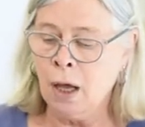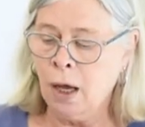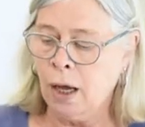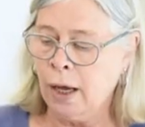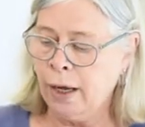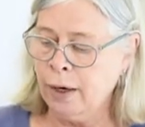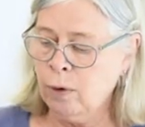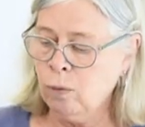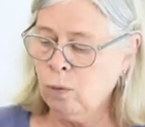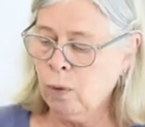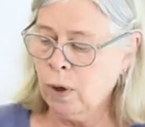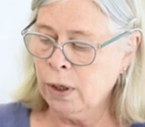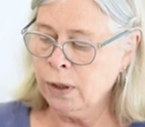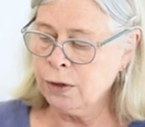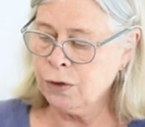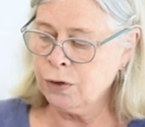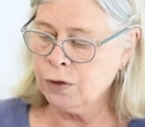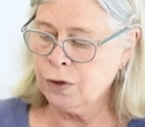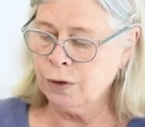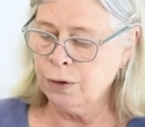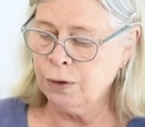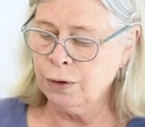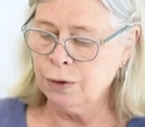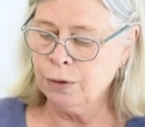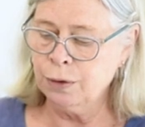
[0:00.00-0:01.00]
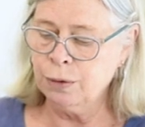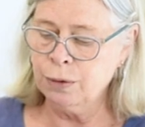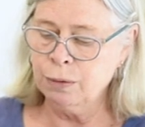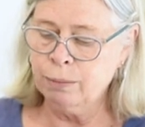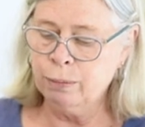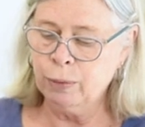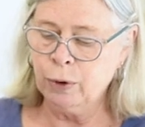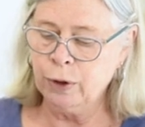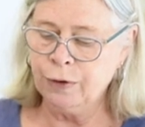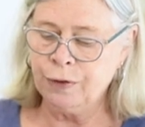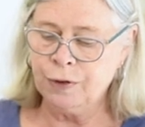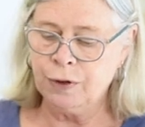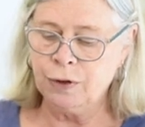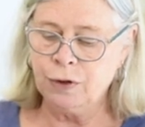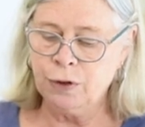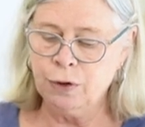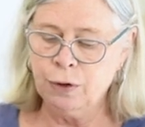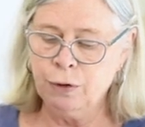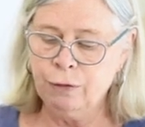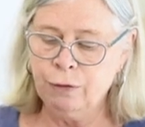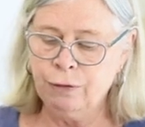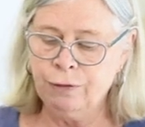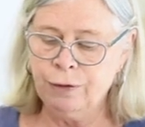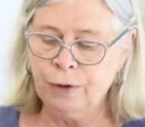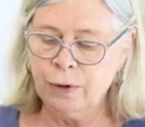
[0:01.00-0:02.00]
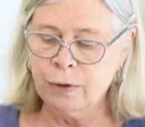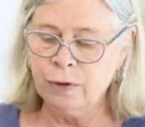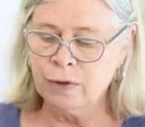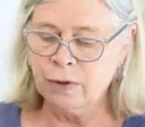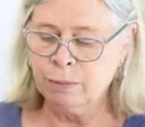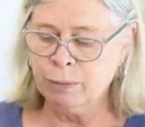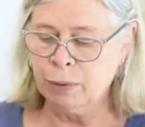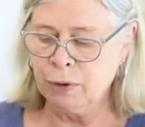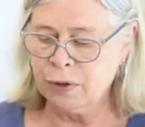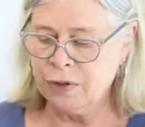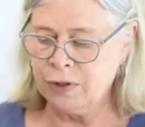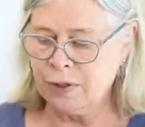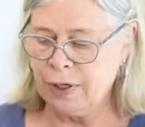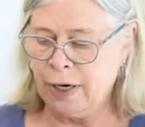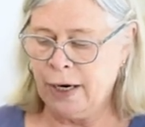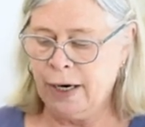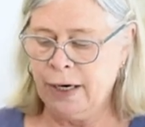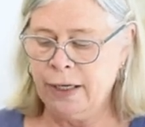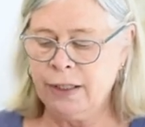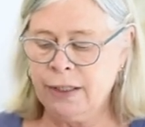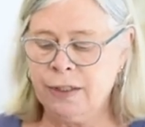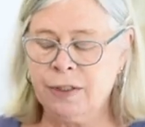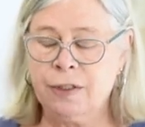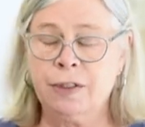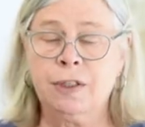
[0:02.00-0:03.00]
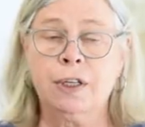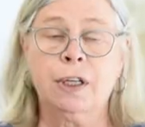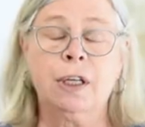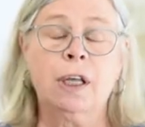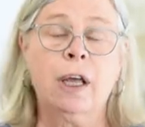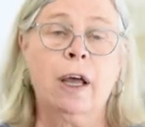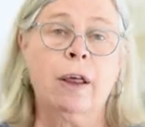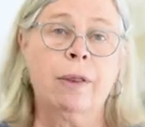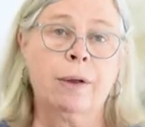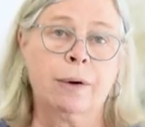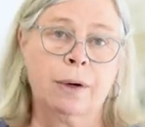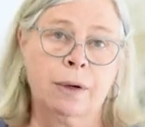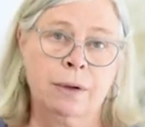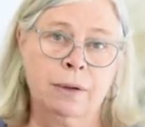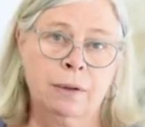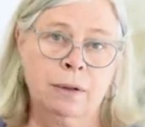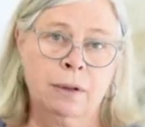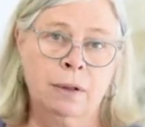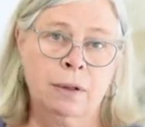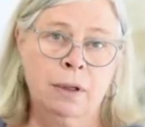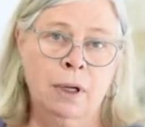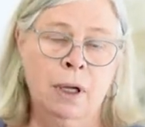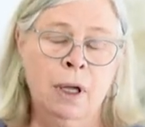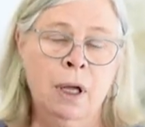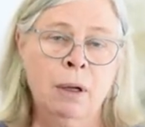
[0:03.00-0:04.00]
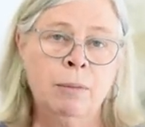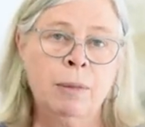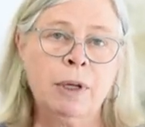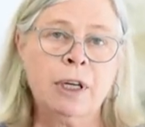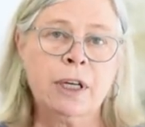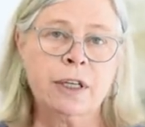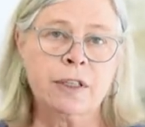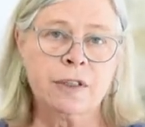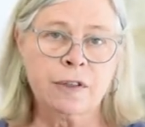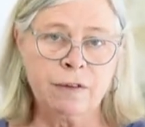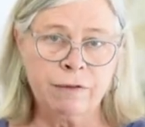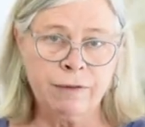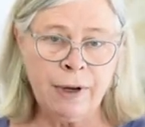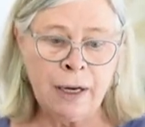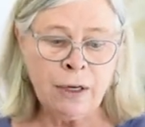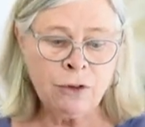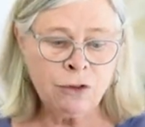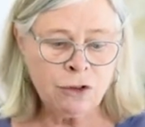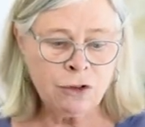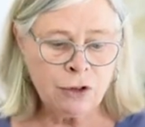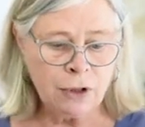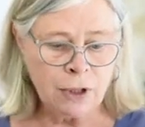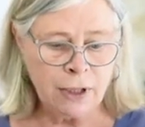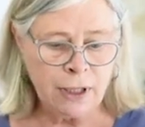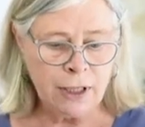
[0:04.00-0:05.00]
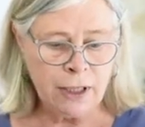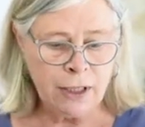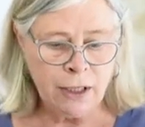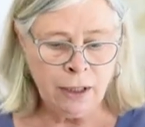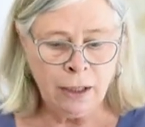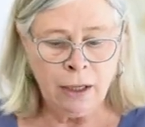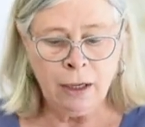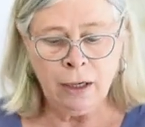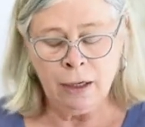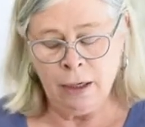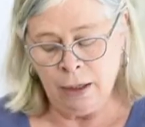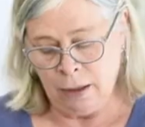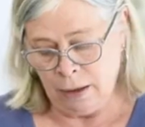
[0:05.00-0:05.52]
I want to put the two fusible sides together because eventually,